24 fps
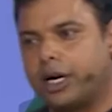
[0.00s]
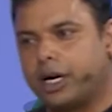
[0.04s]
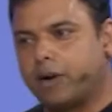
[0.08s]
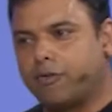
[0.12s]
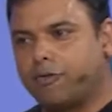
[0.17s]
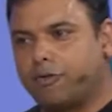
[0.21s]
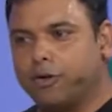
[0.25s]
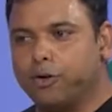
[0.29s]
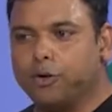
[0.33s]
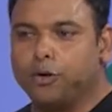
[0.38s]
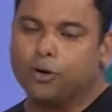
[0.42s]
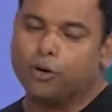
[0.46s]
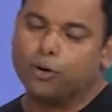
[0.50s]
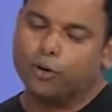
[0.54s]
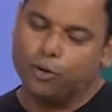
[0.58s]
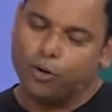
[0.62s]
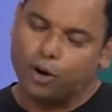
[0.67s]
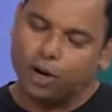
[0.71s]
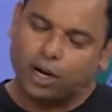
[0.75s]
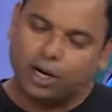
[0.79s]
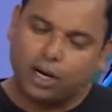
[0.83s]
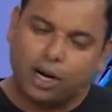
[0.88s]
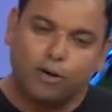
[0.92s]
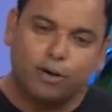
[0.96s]
Dataflow,
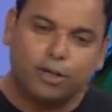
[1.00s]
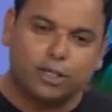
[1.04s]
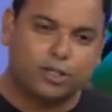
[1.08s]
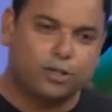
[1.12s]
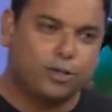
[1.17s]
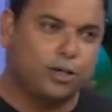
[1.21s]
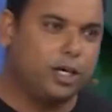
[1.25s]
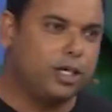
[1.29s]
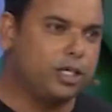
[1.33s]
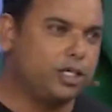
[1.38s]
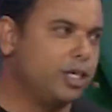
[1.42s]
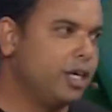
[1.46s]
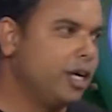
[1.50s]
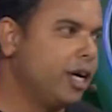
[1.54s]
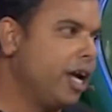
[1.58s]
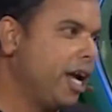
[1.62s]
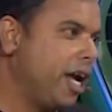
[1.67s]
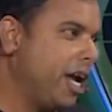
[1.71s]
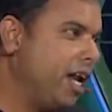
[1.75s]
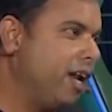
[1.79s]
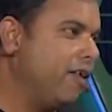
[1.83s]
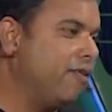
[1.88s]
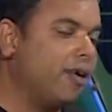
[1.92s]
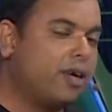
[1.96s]
Google Cloud Storage
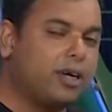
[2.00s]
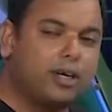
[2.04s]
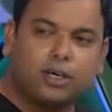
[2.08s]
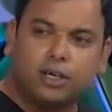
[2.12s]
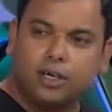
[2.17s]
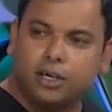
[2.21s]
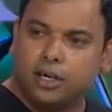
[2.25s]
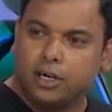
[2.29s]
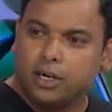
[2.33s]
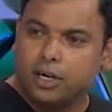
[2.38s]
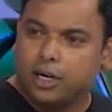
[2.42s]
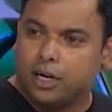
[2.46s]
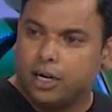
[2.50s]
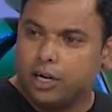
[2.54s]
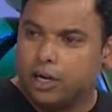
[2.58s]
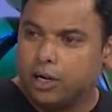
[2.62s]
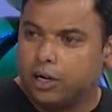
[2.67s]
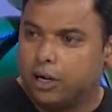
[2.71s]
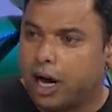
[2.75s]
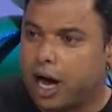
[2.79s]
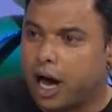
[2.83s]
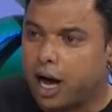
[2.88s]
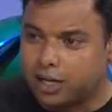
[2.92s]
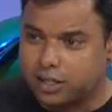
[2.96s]
in our
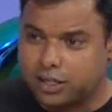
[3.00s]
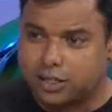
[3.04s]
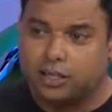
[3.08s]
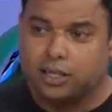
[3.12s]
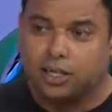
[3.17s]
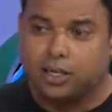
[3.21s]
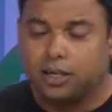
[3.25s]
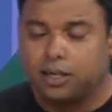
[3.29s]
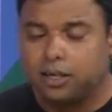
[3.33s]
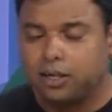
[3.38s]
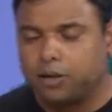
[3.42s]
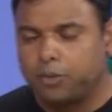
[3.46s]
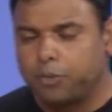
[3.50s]
arsenal.